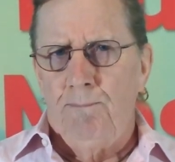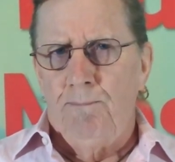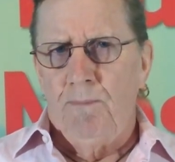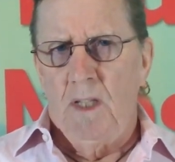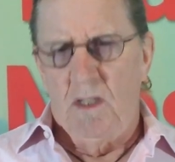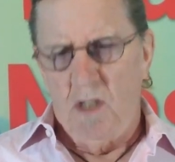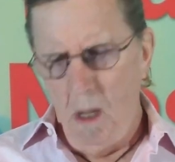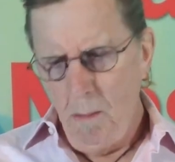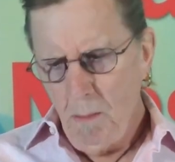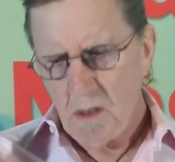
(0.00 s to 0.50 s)

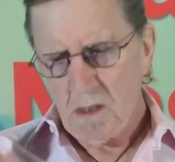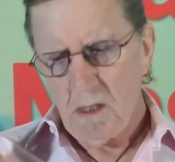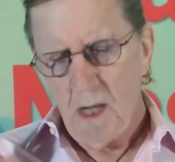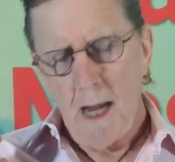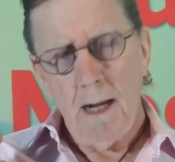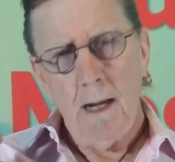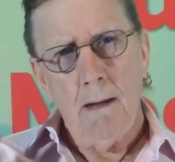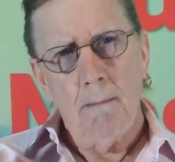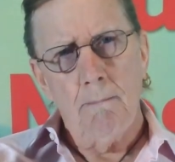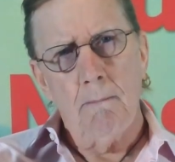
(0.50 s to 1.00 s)
It's almost
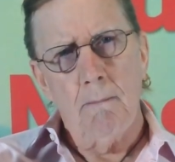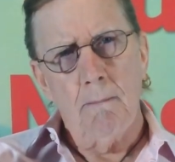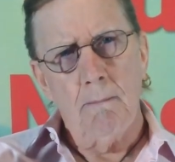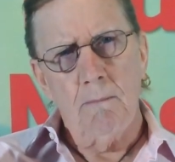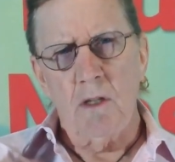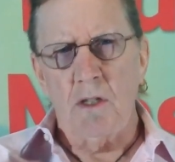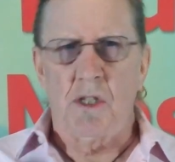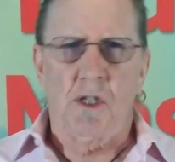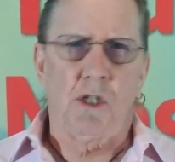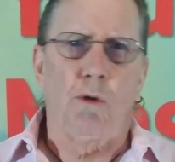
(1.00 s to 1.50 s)
like
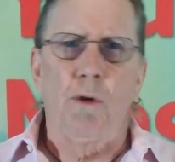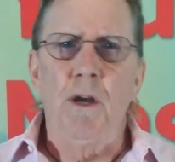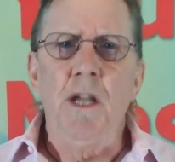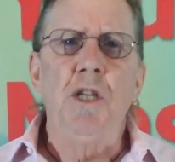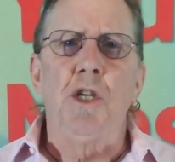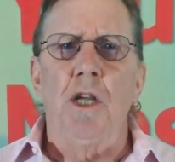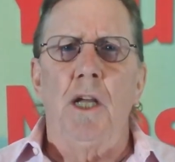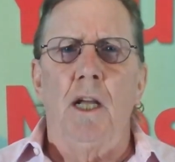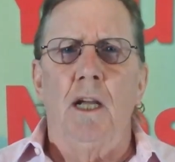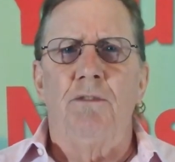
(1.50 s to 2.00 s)
the
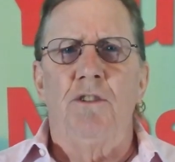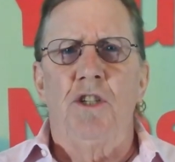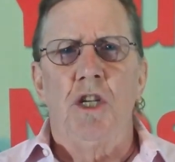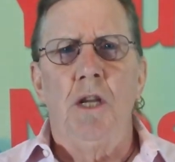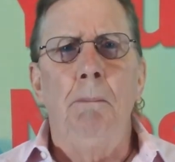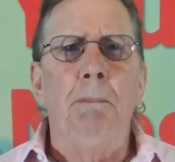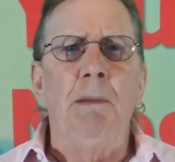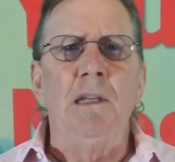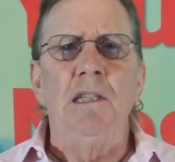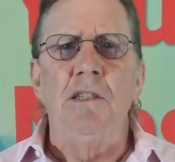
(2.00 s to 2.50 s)
screeching of
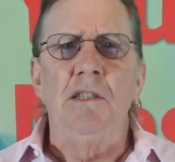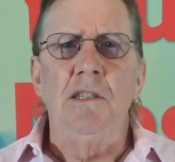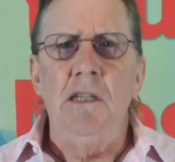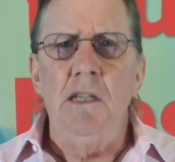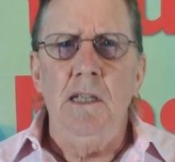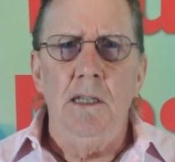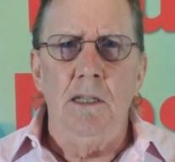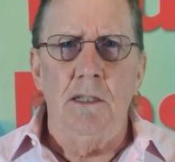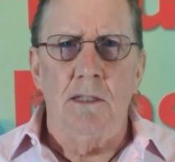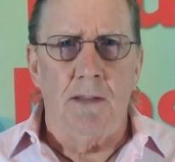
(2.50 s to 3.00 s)

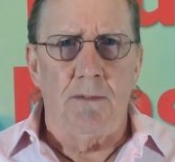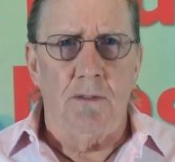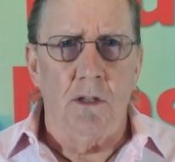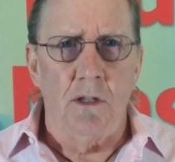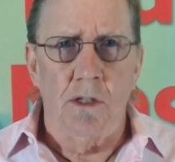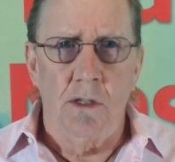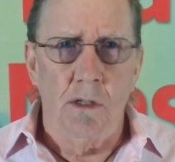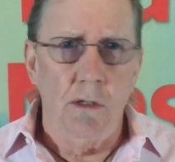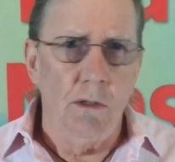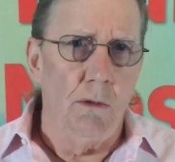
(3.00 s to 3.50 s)
chimpanzees at the
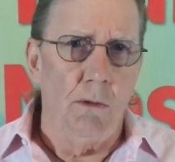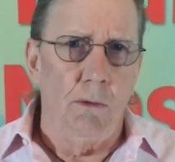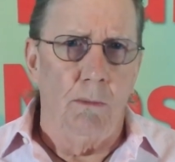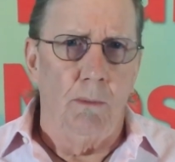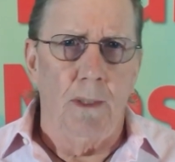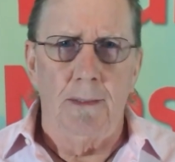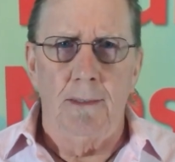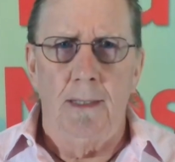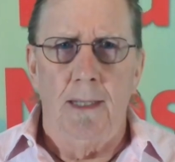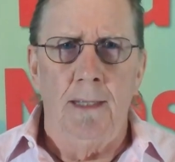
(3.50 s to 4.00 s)
zoo
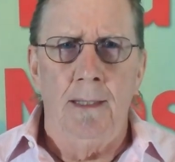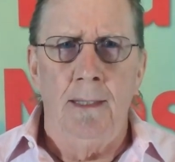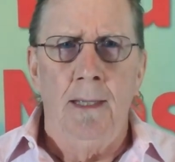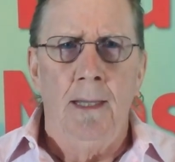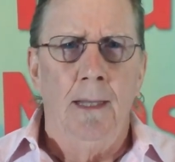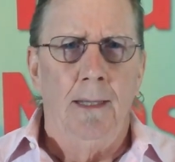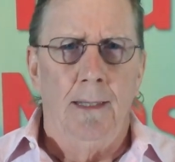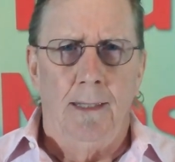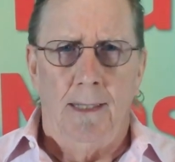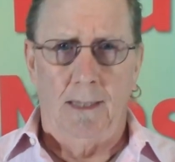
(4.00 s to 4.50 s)
when they
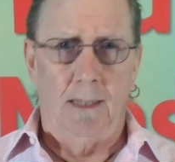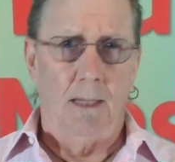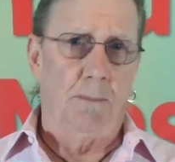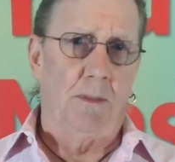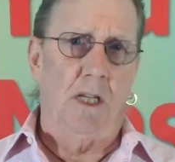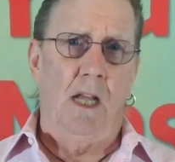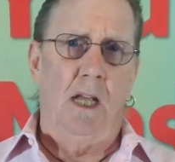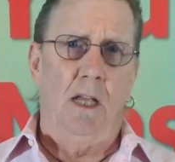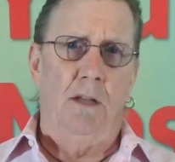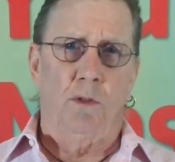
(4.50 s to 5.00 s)
get
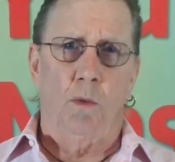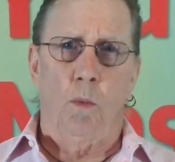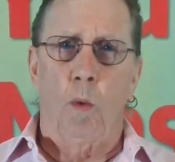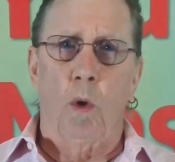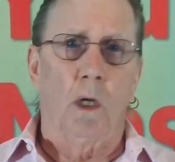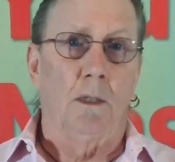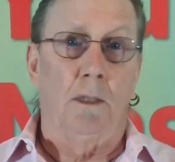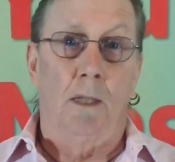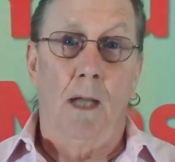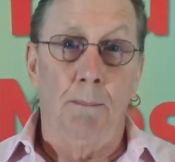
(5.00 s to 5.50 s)
themselves
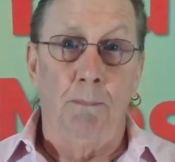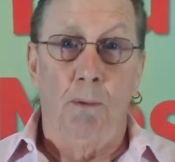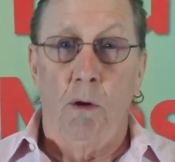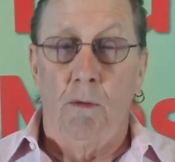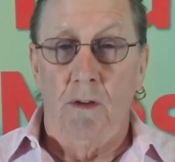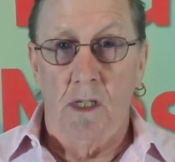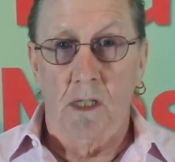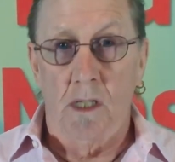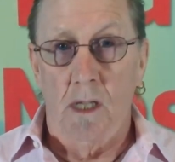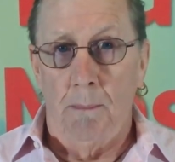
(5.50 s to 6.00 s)
worked up
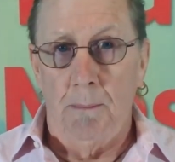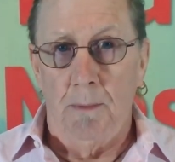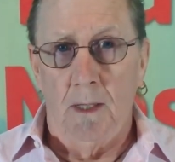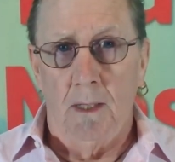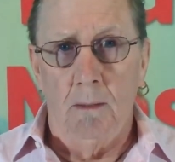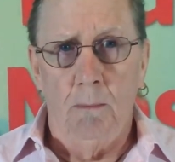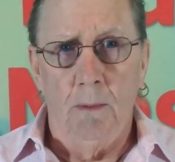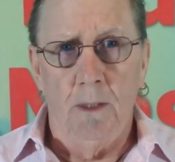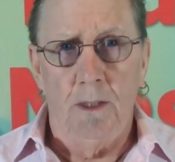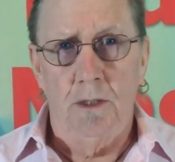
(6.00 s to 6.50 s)
over
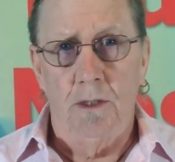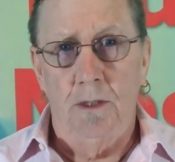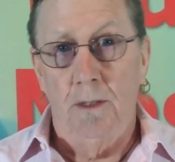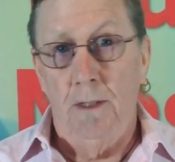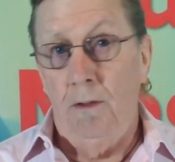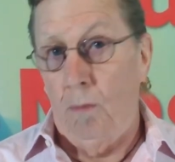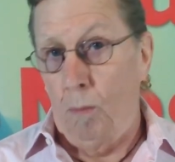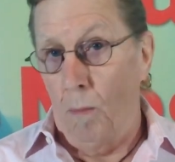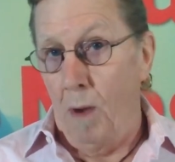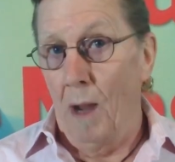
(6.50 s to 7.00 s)
something, which
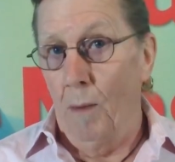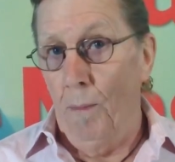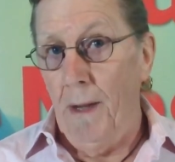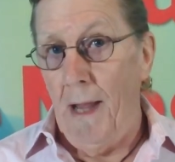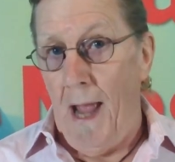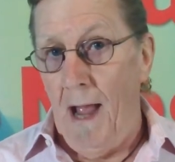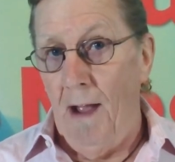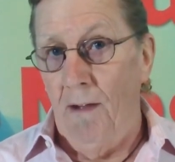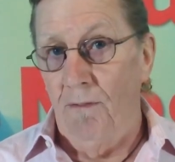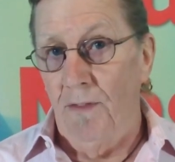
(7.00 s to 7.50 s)
is why we
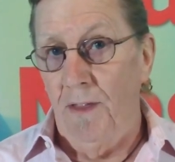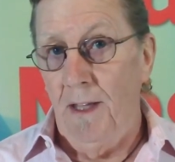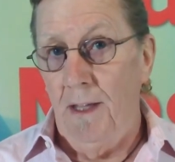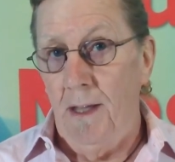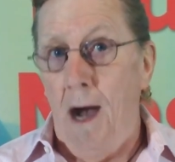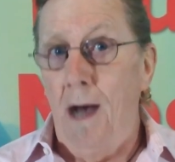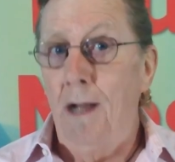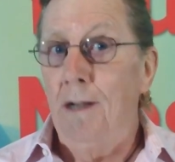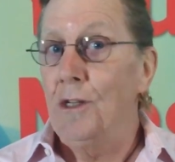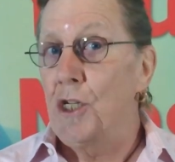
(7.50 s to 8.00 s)
have the
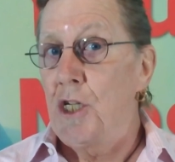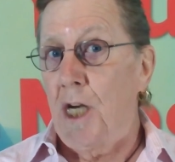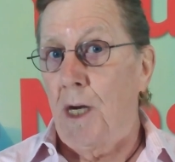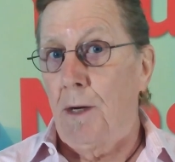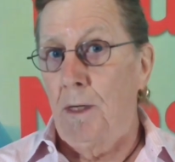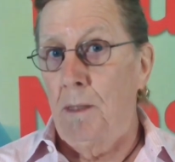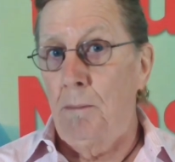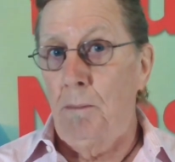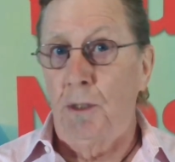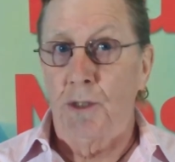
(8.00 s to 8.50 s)

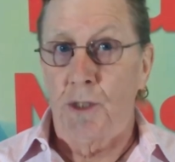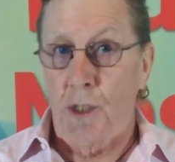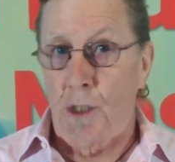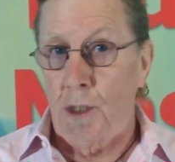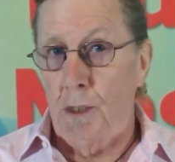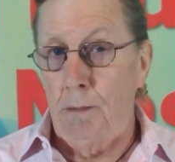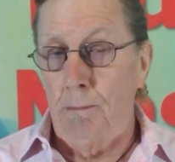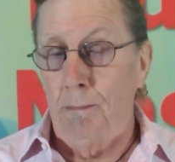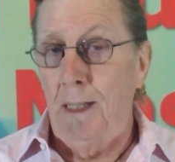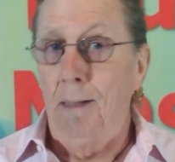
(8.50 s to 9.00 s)
uncharitable
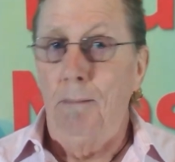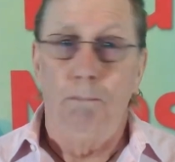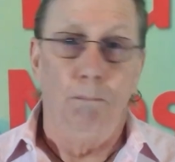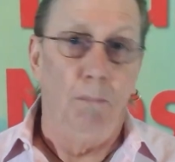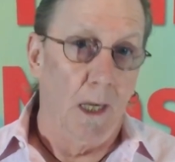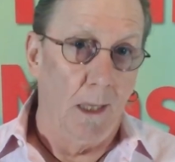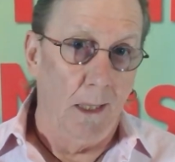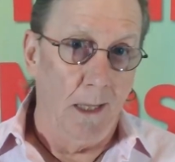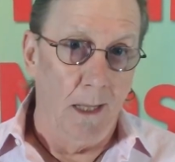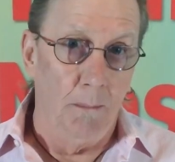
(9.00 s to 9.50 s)
term
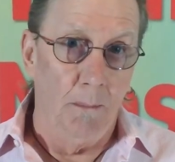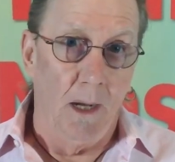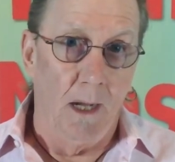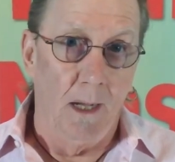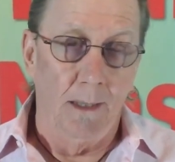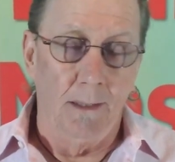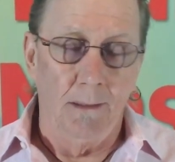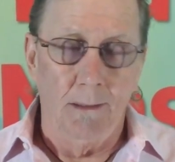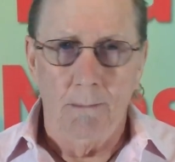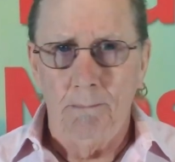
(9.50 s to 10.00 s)
monkey
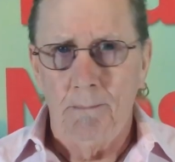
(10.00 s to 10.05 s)
mind.